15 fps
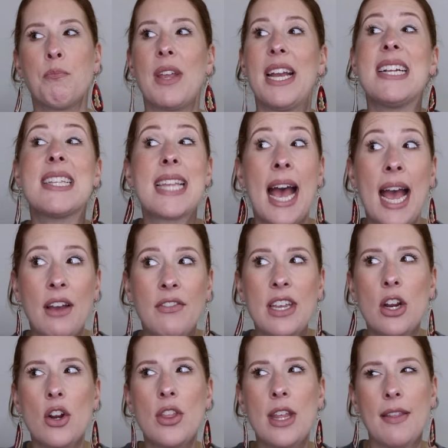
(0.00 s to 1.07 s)
It's
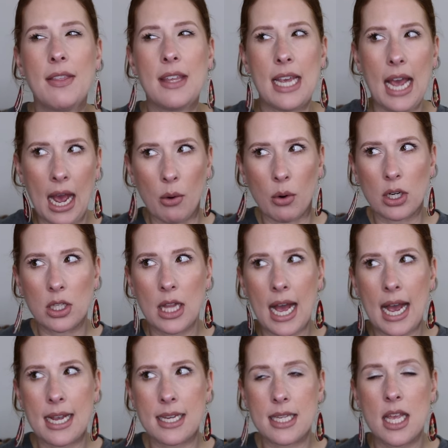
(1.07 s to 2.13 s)
heavier than the
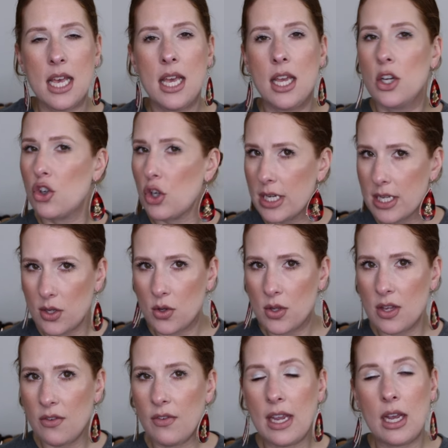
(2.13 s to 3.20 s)
Hourglass
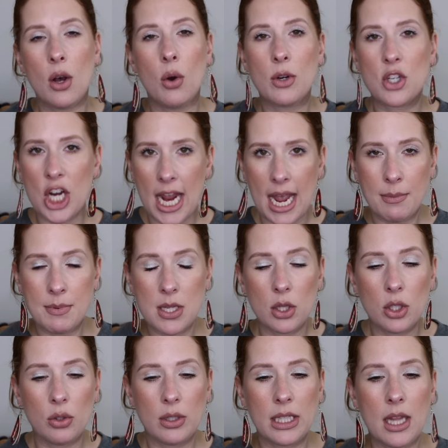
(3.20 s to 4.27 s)
translucent veil, which I
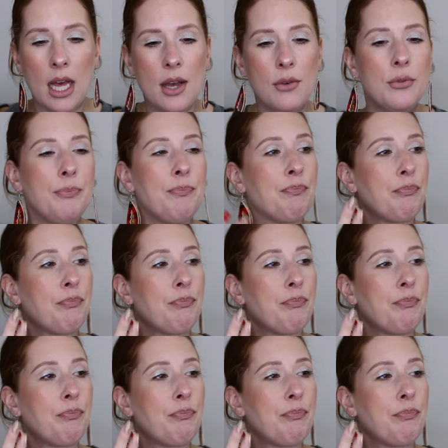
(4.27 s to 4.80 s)
absolutely love